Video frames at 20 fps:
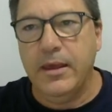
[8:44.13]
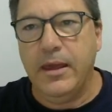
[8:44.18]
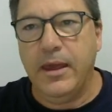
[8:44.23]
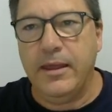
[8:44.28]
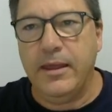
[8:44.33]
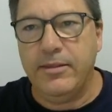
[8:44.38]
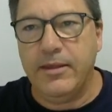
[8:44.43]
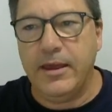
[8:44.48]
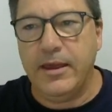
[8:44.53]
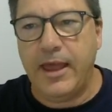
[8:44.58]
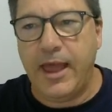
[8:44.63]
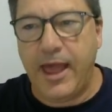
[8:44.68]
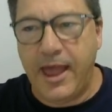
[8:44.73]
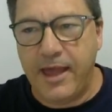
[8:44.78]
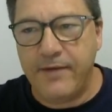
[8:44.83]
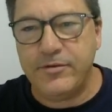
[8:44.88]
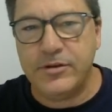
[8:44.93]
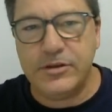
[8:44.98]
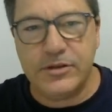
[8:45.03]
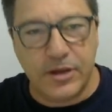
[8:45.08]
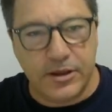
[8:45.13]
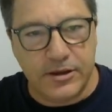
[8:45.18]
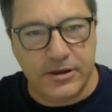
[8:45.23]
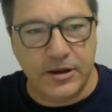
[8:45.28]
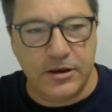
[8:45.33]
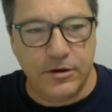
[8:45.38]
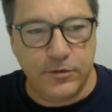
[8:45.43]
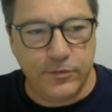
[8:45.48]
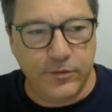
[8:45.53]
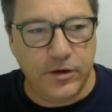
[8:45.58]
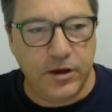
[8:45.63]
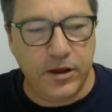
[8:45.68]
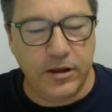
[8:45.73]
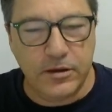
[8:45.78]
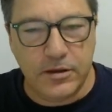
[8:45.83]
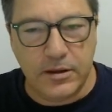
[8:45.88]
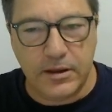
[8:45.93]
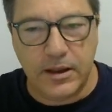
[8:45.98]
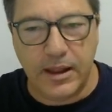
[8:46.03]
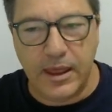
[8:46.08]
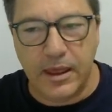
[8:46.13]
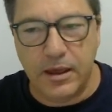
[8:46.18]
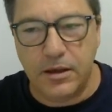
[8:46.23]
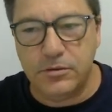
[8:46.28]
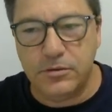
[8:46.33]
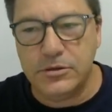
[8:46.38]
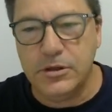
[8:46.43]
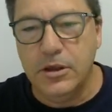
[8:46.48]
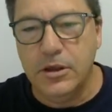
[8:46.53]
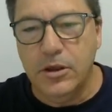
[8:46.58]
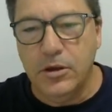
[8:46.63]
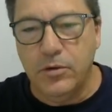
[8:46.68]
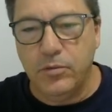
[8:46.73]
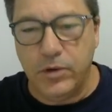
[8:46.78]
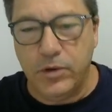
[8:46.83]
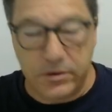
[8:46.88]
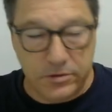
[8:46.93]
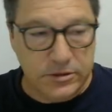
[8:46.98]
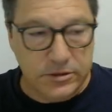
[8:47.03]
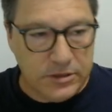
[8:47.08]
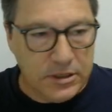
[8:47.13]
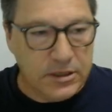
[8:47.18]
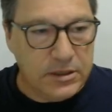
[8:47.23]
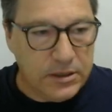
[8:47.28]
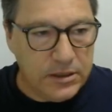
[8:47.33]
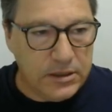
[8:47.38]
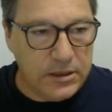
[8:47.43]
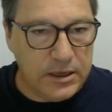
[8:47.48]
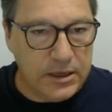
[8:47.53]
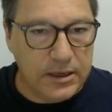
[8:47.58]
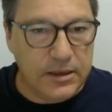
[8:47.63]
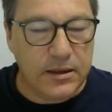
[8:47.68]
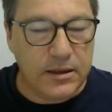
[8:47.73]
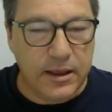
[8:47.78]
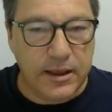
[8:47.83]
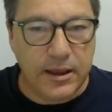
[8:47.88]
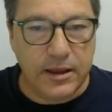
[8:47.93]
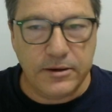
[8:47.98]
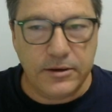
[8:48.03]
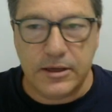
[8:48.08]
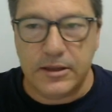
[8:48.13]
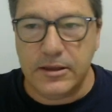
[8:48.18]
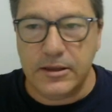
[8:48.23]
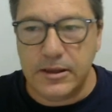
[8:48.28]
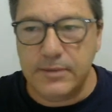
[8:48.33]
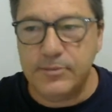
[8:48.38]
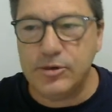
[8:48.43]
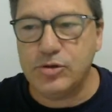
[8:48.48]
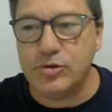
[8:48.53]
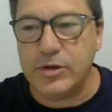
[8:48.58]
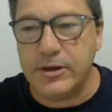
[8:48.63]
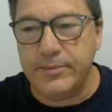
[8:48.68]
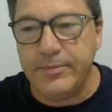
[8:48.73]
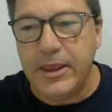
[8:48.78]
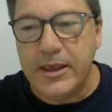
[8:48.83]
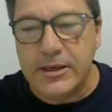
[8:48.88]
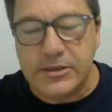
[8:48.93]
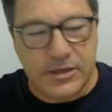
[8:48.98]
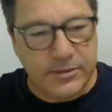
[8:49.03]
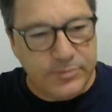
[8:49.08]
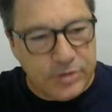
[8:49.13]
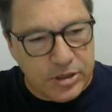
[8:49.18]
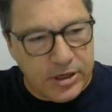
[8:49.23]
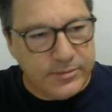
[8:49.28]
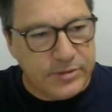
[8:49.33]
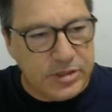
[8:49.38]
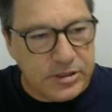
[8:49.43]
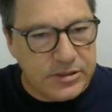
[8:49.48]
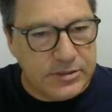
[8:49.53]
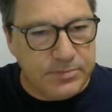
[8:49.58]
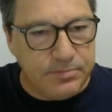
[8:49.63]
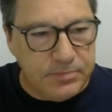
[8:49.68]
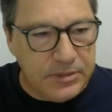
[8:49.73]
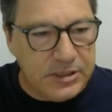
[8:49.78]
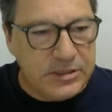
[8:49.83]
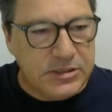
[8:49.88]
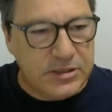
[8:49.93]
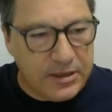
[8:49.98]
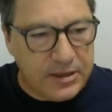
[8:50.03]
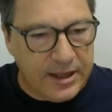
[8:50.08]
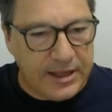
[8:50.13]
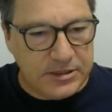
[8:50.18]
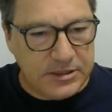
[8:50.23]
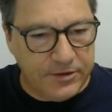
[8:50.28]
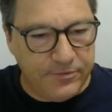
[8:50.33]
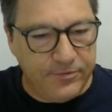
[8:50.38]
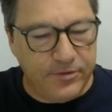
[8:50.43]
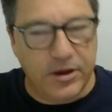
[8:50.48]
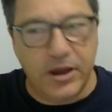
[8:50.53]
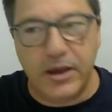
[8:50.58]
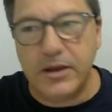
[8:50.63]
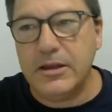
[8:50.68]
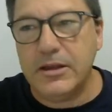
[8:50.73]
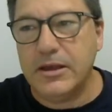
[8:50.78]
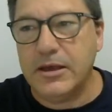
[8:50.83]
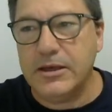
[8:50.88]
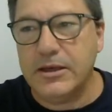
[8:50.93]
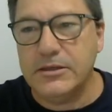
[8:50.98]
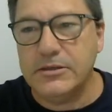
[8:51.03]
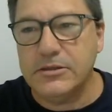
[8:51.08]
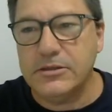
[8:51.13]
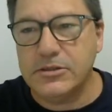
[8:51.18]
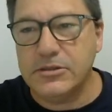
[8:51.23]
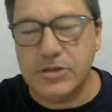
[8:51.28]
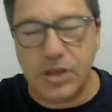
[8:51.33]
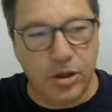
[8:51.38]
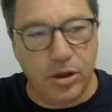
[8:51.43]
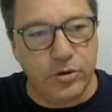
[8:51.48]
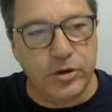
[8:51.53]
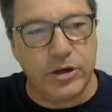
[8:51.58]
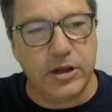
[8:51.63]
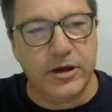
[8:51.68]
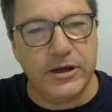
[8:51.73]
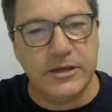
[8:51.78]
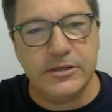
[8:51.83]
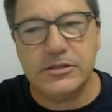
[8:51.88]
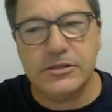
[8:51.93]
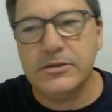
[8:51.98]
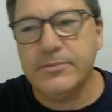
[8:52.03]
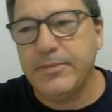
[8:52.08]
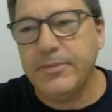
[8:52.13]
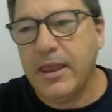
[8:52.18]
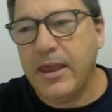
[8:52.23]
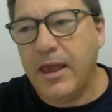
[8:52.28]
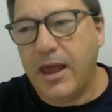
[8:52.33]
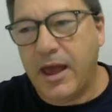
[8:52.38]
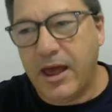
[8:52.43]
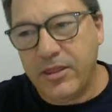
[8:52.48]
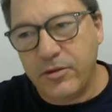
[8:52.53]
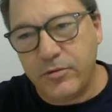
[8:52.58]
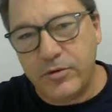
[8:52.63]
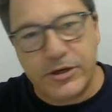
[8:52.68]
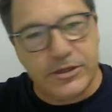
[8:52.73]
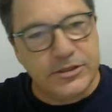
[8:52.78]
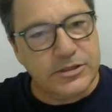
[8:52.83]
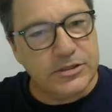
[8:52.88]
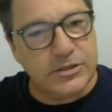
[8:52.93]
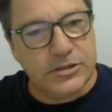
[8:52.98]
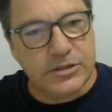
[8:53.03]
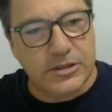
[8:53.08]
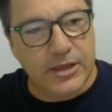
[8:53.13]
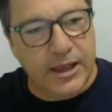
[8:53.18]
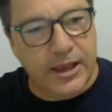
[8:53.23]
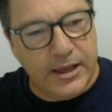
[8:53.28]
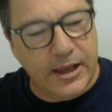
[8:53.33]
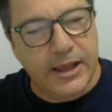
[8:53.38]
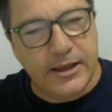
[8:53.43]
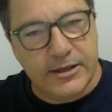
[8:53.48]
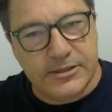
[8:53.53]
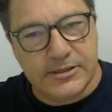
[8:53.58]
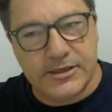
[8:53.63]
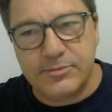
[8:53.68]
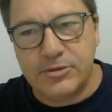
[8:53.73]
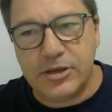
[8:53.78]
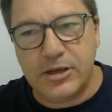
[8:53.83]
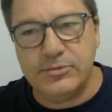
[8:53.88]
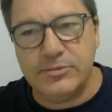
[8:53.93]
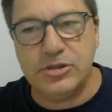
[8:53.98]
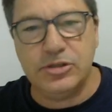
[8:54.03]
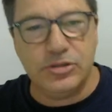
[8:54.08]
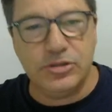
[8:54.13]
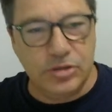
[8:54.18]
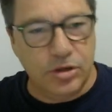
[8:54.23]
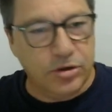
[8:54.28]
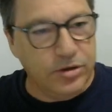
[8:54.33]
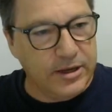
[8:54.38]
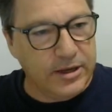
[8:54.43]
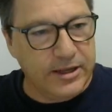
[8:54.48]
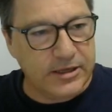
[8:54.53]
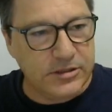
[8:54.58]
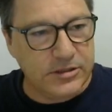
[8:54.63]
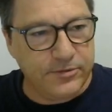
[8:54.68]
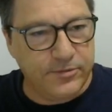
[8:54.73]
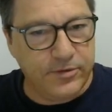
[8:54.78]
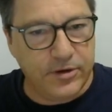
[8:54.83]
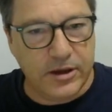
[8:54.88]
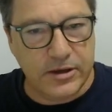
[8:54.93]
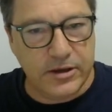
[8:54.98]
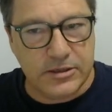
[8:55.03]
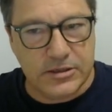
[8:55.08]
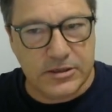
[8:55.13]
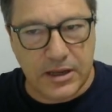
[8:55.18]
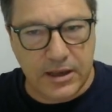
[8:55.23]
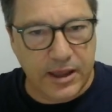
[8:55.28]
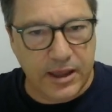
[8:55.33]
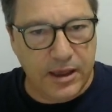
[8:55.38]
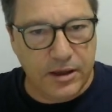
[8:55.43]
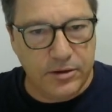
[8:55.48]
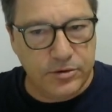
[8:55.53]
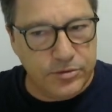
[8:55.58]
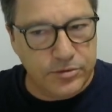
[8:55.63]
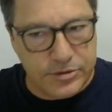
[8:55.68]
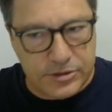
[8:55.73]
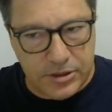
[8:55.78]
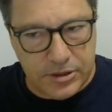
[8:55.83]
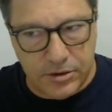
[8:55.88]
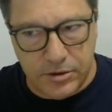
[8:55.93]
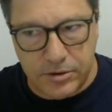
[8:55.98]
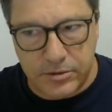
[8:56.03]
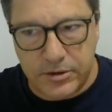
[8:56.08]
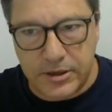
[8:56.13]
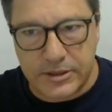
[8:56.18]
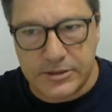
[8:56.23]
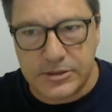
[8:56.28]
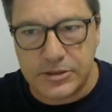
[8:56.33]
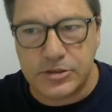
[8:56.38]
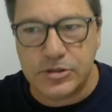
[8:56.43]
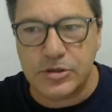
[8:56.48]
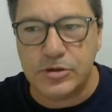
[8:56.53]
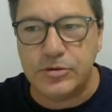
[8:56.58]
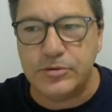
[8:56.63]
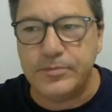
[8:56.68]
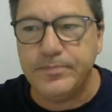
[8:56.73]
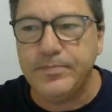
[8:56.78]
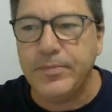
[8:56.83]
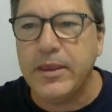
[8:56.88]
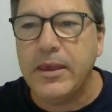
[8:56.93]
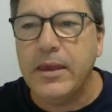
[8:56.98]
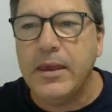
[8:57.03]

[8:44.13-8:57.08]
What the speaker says: and they haven't identified cloud where it's clearly cloud in the imagery. Sometimes it's misclassified as snow and ice. Otherwise, and sometimes it's not classified as cloud or snow or ice at all.